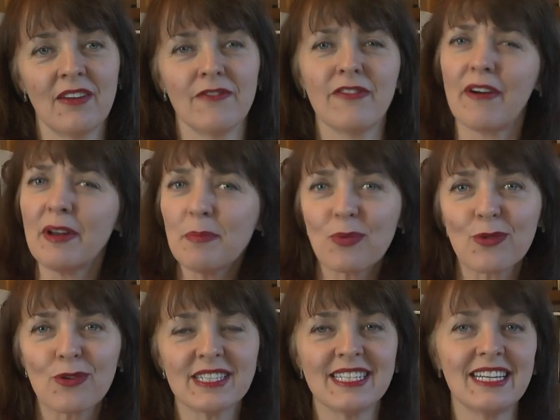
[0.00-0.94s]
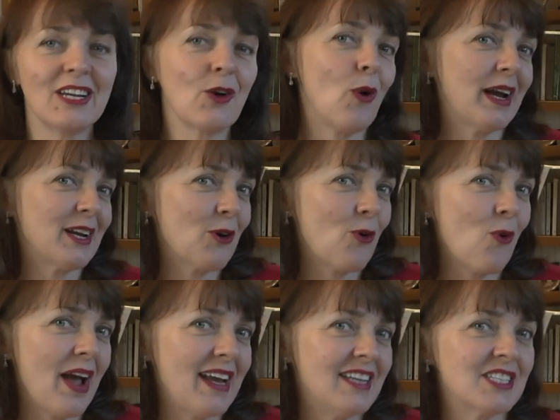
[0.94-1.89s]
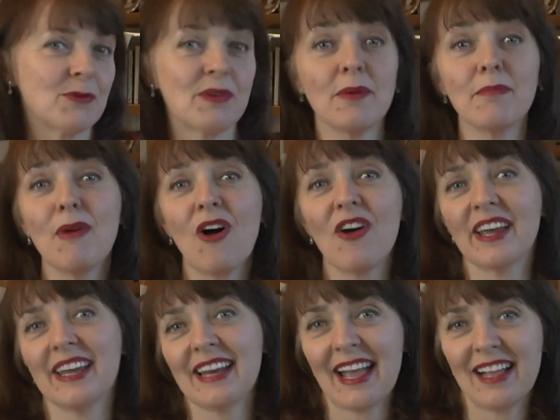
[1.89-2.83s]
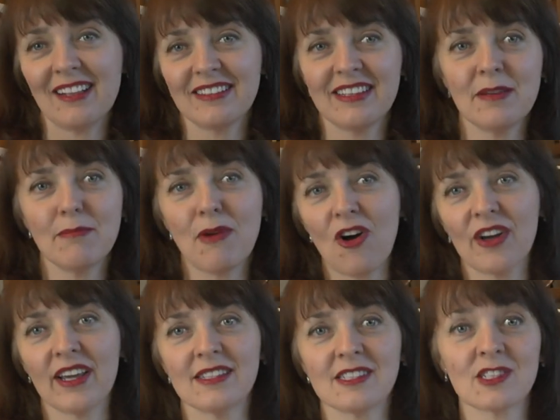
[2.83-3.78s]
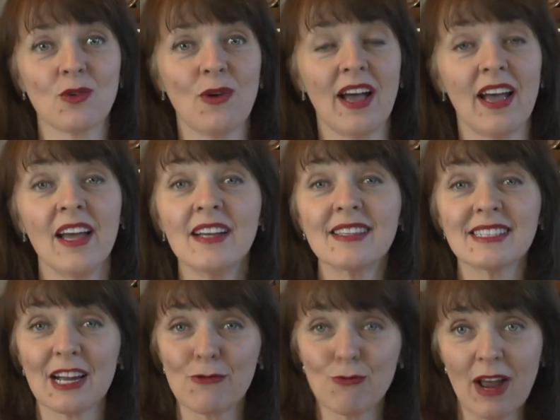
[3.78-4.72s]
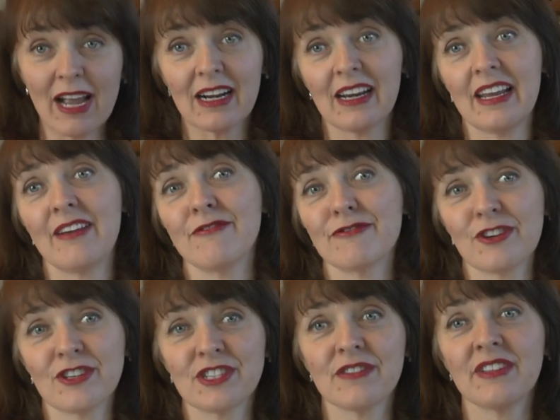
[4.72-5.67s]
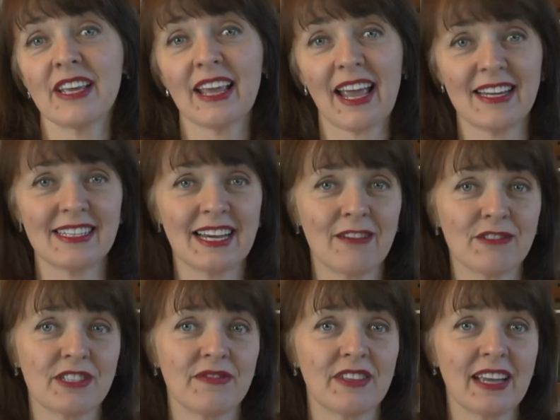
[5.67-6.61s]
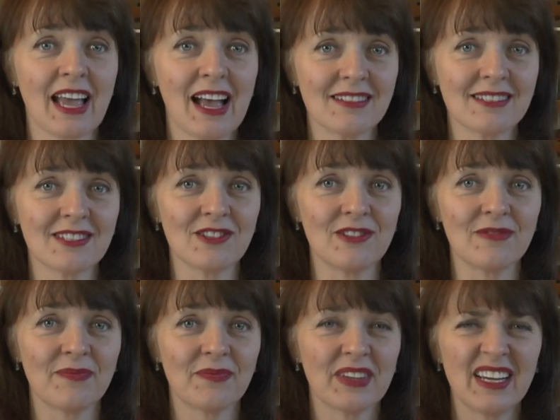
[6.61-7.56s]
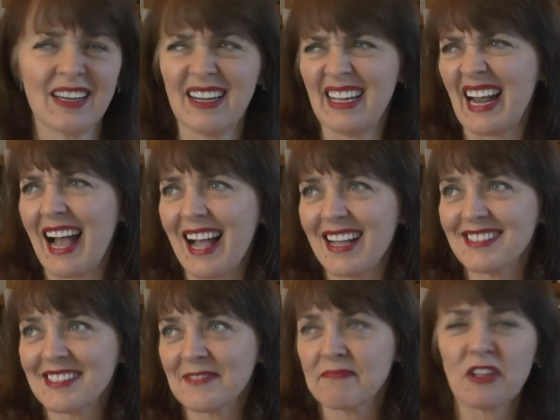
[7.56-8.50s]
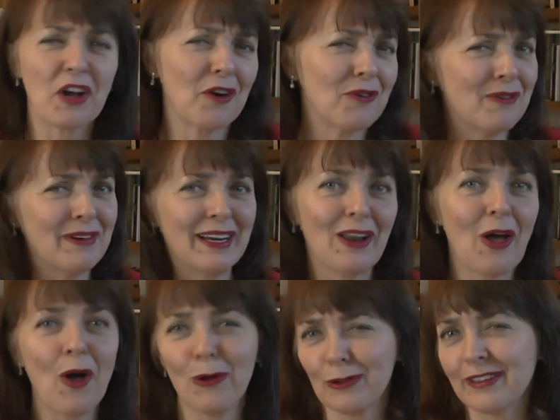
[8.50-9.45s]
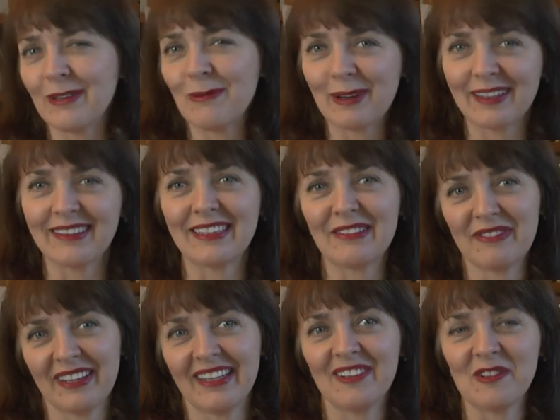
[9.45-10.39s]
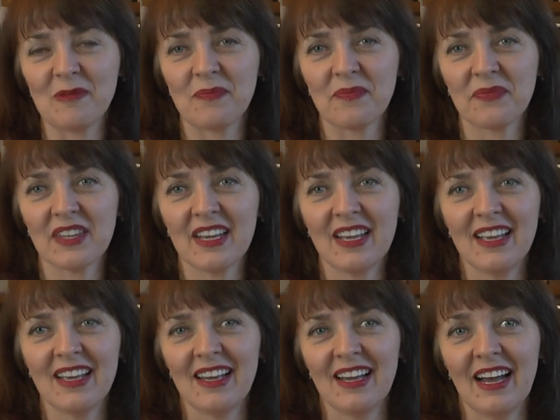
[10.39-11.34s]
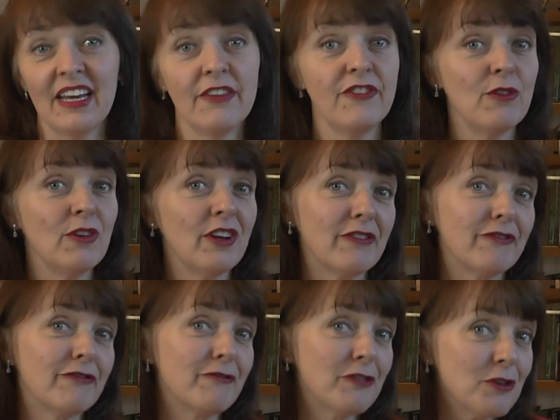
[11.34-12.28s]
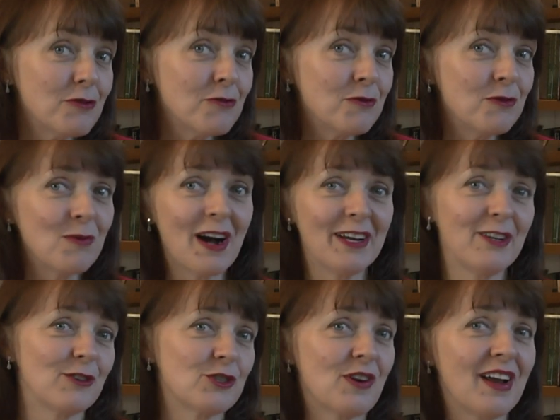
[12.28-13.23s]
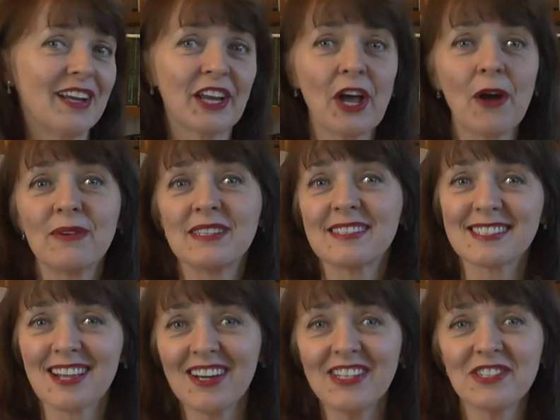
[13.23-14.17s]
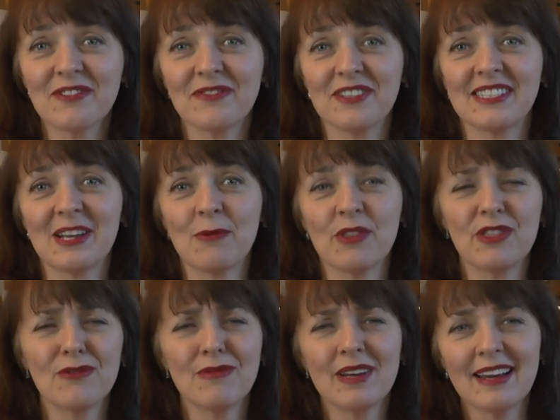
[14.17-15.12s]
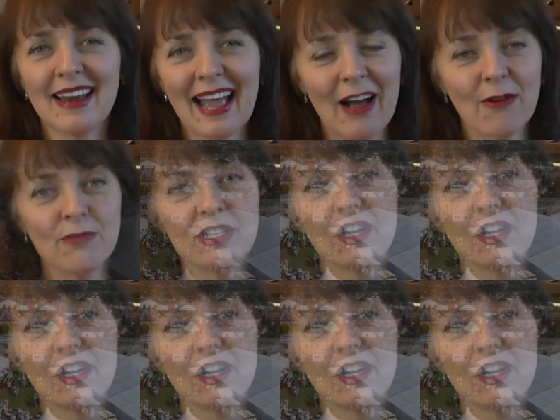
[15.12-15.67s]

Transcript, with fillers: Very pretty, quite quaint, with a market held in the market square directly in front of the gatehouse of the castle. It has a real oldie-worldy feel. And if you love food, why not try and coincide your visit with the renowned